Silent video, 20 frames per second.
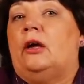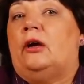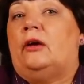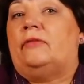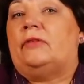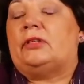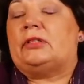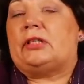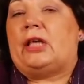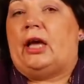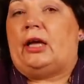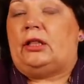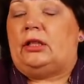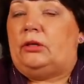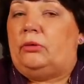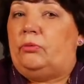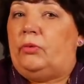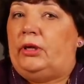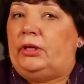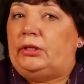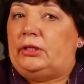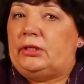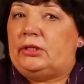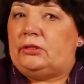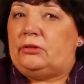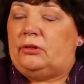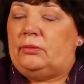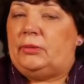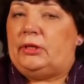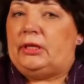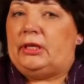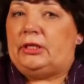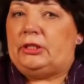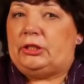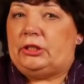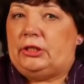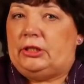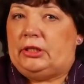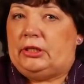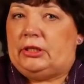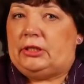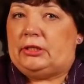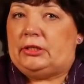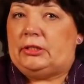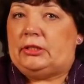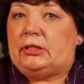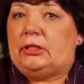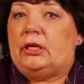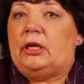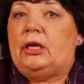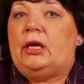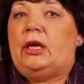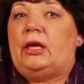of exactly what discrimination is